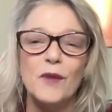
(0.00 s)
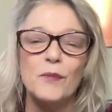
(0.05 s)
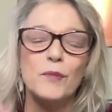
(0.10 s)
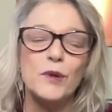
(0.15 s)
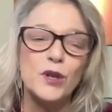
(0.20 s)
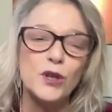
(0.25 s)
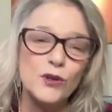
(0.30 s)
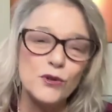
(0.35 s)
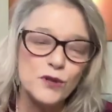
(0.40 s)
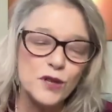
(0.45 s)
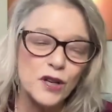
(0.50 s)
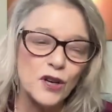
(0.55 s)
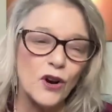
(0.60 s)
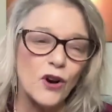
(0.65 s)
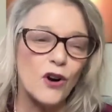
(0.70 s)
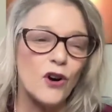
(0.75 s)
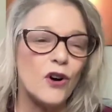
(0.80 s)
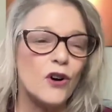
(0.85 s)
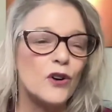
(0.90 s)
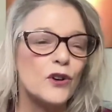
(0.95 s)
But using
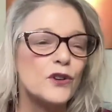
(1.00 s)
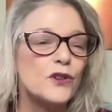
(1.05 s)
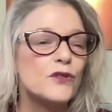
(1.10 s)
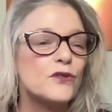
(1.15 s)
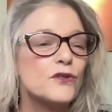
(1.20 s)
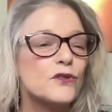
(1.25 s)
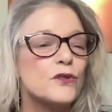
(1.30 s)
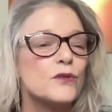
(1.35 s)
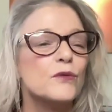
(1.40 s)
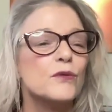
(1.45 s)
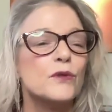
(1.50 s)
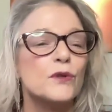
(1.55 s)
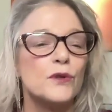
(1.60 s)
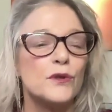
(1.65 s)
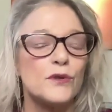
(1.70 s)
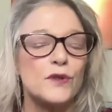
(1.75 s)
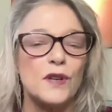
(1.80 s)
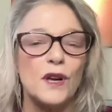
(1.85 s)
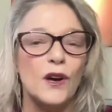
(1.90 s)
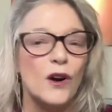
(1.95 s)
all your
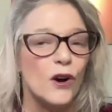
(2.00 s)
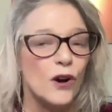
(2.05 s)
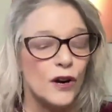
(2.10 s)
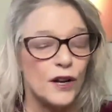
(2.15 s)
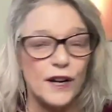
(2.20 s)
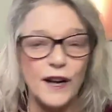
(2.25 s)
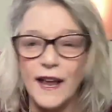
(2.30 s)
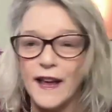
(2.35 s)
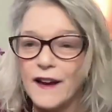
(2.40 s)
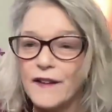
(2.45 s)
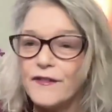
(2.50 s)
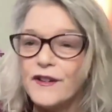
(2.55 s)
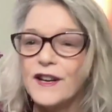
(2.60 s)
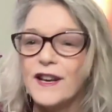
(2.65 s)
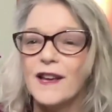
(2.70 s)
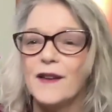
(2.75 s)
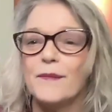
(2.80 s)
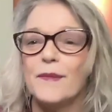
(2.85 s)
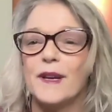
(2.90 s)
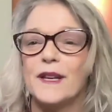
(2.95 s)
tools on an
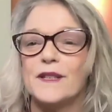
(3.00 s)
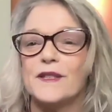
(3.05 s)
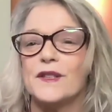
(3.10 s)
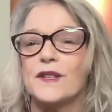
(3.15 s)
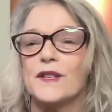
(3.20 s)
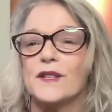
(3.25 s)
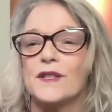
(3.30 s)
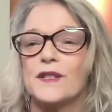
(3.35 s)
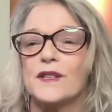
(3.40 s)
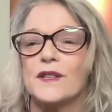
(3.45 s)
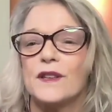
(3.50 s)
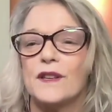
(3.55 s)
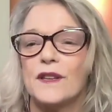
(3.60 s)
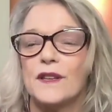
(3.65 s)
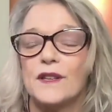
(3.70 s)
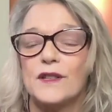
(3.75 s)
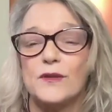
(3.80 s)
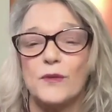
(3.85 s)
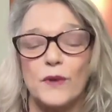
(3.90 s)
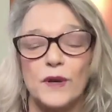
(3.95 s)
everyday basis
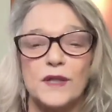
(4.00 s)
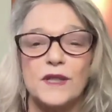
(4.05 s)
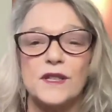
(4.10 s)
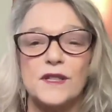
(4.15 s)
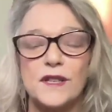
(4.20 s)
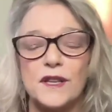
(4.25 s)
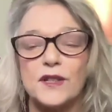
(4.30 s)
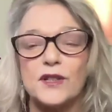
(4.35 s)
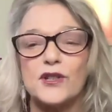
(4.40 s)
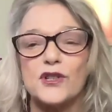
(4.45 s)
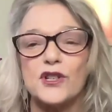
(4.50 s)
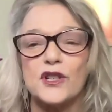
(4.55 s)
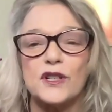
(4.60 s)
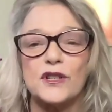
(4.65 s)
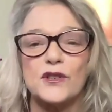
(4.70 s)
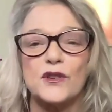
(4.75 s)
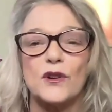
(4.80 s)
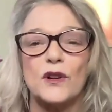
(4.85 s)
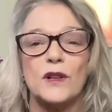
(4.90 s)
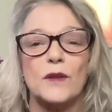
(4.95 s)
is what this energy
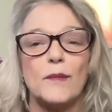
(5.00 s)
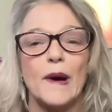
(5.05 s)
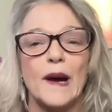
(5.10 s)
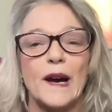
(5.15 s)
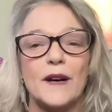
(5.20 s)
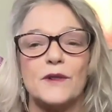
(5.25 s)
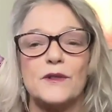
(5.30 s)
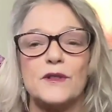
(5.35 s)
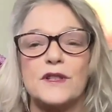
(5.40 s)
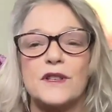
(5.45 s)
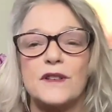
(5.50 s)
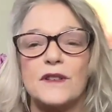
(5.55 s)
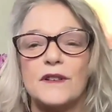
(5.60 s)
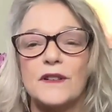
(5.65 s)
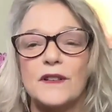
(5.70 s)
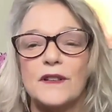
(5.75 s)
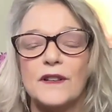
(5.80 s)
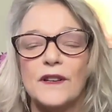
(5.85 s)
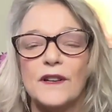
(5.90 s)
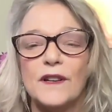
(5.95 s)
is all about.
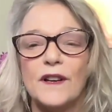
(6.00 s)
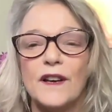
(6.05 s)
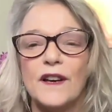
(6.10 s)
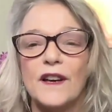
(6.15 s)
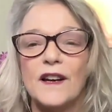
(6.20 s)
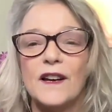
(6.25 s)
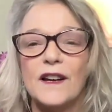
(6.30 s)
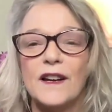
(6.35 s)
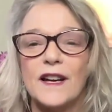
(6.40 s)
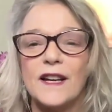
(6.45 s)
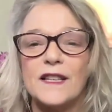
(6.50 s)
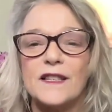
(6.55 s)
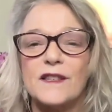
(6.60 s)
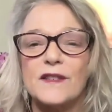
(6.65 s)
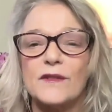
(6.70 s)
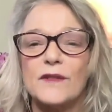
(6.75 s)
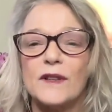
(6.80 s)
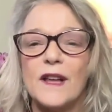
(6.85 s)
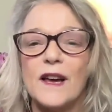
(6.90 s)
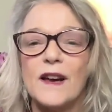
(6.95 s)
All right,
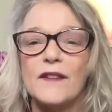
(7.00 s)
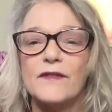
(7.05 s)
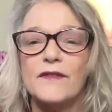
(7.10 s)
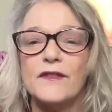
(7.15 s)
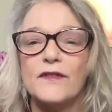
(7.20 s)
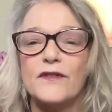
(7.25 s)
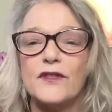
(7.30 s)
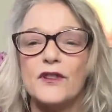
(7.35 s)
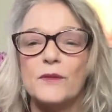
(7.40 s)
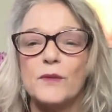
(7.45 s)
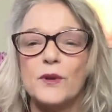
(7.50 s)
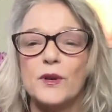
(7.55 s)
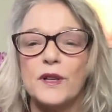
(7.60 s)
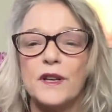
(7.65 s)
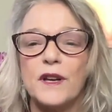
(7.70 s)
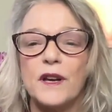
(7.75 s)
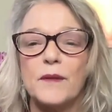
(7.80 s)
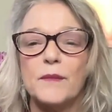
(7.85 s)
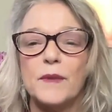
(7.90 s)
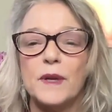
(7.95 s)
so allow for a few more to
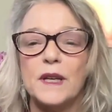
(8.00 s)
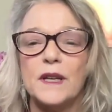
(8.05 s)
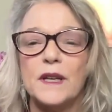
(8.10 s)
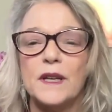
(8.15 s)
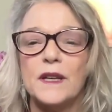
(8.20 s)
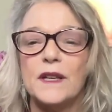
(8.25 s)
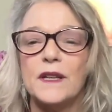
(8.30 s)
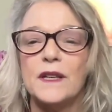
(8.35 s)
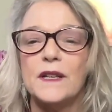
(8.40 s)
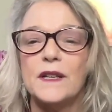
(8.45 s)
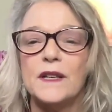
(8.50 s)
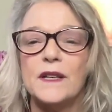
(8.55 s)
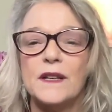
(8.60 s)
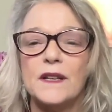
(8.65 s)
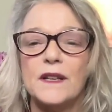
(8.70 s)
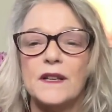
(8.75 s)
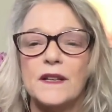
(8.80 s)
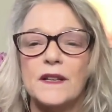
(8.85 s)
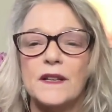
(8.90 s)
come in.